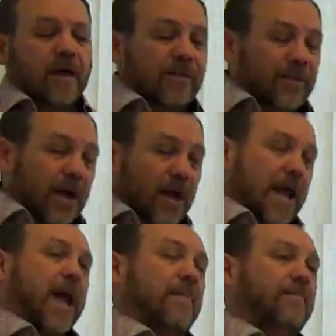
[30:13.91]
the
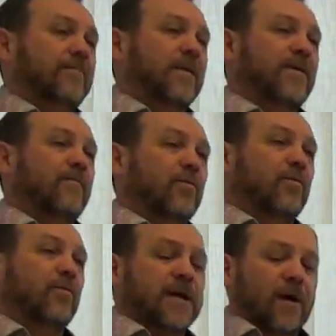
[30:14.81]
lamb
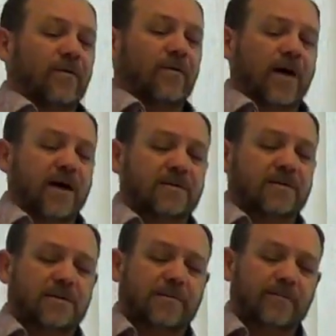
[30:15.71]
for the
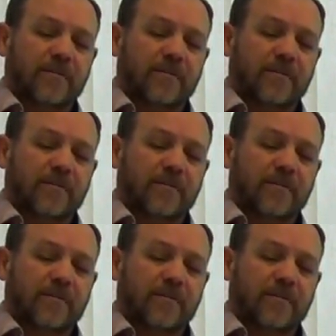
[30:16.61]
sacrifice.